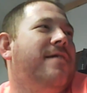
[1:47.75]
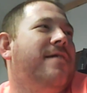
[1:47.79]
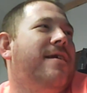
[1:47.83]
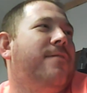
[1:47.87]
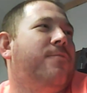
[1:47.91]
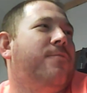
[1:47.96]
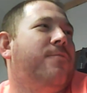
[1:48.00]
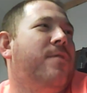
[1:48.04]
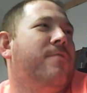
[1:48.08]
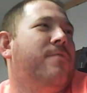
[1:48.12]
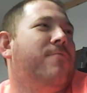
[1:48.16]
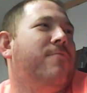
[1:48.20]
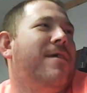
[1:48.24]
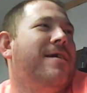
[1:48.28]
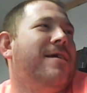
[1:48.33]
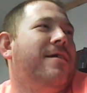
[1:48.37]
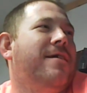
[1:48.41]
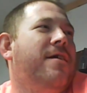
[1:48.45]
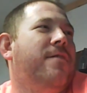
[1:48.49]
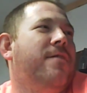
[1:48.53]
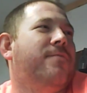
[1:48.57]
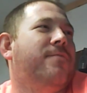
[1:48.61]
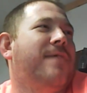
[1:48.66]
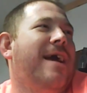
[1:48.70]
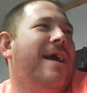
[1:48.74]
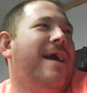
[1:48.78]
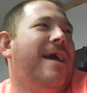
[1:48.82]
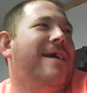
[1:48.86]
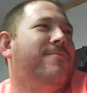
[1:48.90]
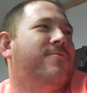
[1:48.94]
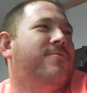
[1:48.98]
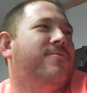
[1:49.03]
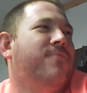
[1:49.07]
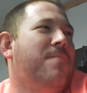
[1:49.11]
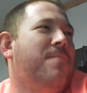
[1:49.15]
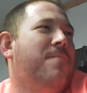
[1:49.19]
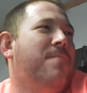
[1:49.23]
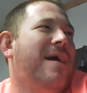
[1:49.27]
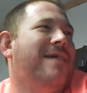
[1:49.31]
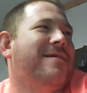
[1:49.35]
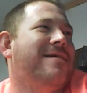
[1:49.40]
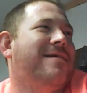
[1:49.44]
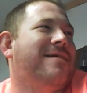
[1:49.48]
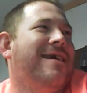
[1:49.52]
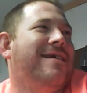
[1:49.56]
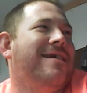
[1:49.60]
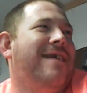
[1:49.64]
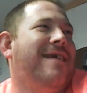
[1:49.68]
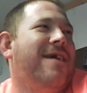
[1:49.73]
Then if we win enough games, we might
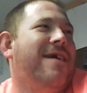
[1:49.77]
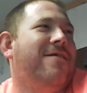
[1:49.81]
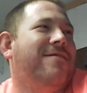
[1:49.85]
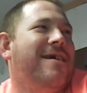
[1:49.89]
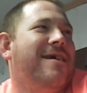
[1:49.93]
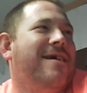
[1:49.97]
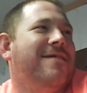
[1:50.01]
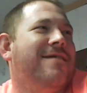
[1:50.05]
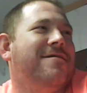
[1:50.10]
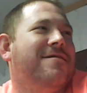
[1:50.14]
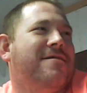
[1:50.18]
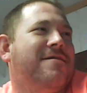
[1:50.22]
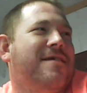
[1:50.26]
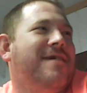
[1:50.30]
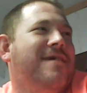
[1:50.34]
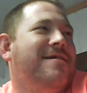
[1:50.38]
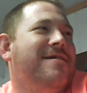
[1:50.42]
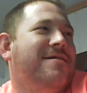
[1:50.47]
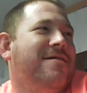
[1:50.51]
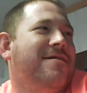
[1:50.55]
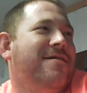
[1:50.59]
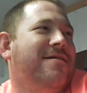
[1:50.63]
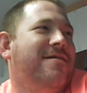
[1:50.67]
take it down to the end of the season.